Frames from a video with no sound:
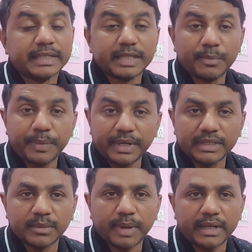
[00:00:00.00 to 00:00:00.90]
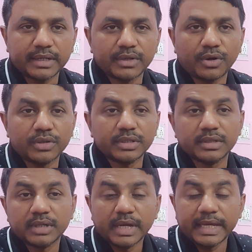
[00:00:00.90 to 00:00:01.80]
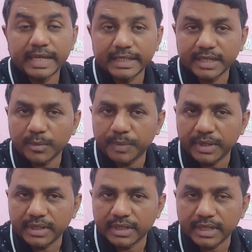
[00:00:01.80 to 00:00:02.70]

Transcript: they print the matter on the inkjet printer.